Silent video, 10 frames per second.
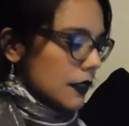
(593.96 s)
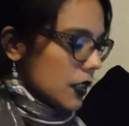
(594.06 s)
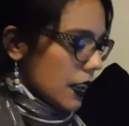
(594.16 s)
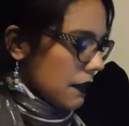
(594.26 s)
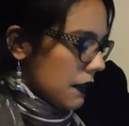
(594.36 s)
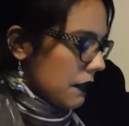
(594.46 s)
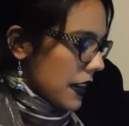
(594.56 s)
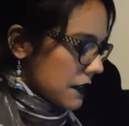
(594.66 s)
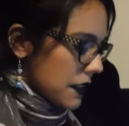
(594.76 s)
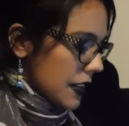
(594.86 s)
Okay, fun
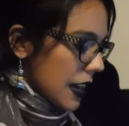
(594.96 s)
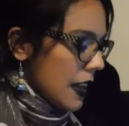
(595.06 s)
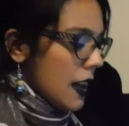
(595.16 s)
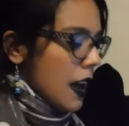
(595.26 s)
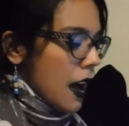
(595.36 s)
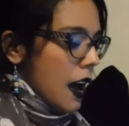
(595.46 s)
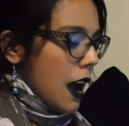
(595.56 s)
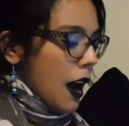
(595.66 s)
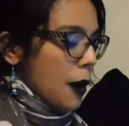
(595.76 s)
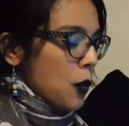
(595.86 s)
fact for the day.
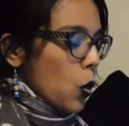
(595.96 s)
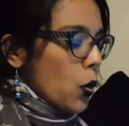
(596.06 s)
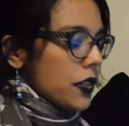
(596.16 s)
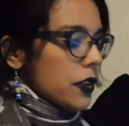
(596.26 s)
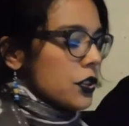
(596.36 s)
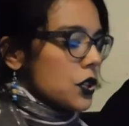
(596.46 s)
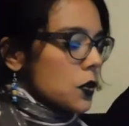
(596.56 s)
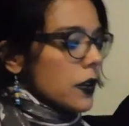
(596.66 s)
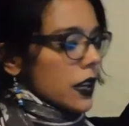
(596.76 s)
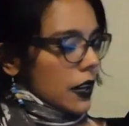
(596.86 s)
Um, what they're
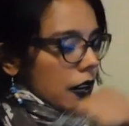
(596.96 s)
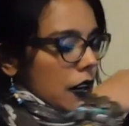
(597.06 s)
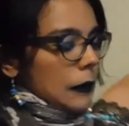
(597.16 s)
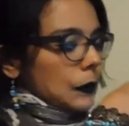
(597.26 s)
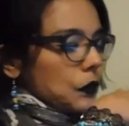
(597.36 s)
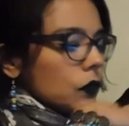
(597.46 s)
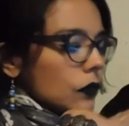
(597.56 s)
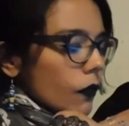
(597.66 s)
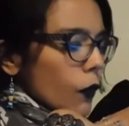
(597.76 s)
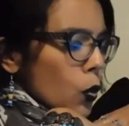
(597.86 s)
doing here,
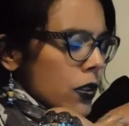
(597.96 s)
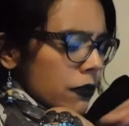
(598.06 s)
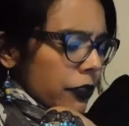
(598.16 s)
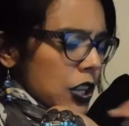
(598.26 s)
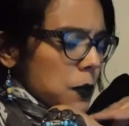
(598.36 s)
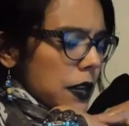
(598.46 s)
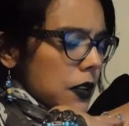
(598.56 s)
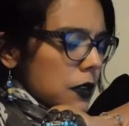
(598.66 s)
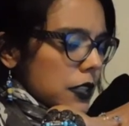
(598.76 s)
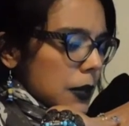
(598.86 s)
what the French
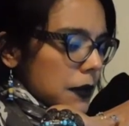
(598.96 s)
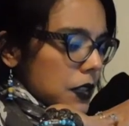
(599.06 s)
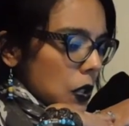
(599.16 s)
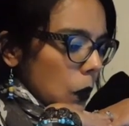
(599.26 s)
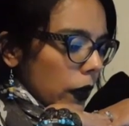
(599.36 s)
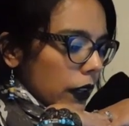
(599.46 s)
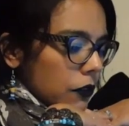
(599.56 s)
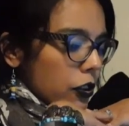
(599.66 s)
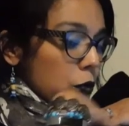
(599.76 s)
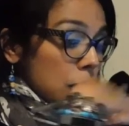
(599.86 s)
medical team is doing, of
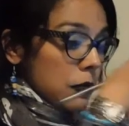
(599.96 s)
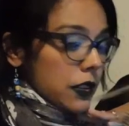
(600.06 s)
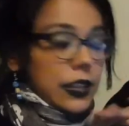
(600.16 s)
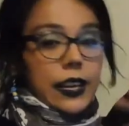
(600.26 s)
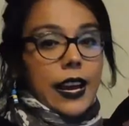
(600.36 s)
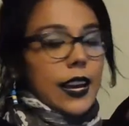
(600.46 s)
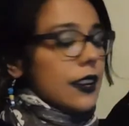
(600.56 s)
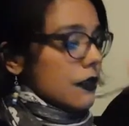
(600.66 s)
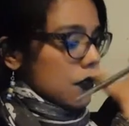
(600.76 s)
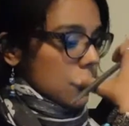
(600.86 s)
course, we would think, hey,
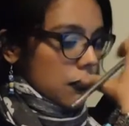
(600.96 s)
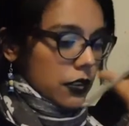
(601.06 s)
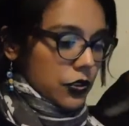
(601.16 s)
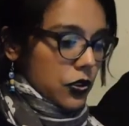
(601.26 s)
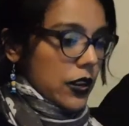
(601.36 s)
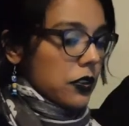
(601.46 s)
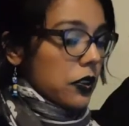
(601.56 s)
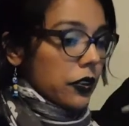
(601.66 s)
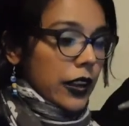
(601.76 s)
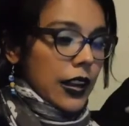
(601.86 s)
you know, they're trying to
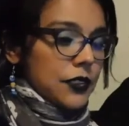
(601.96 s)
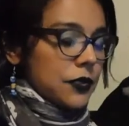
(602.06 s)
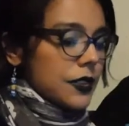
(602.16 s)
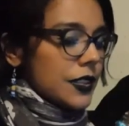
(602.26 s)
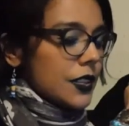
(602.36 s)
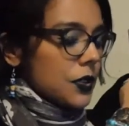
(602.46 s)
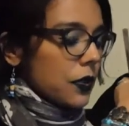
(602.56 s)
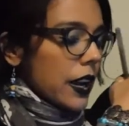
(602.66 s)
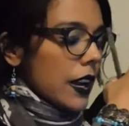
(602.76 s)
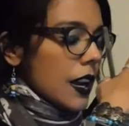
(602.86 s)
cure cancer. This is great.